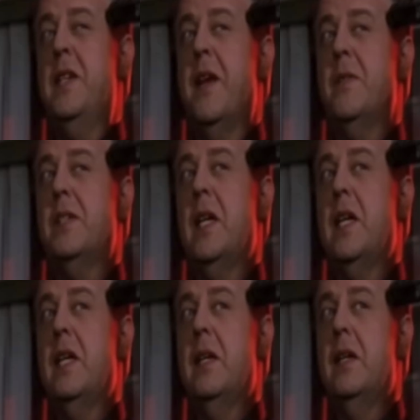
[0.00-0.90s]
a
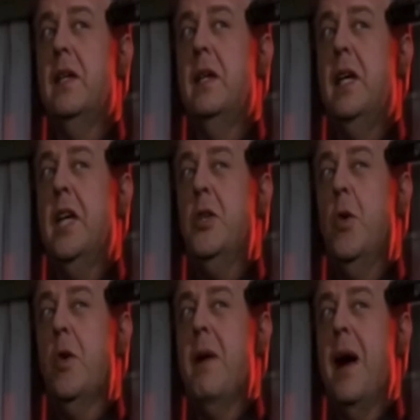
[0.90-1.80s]
fantasy,
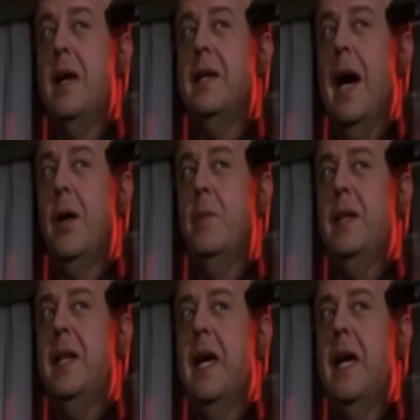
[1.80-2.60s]
and he refuses to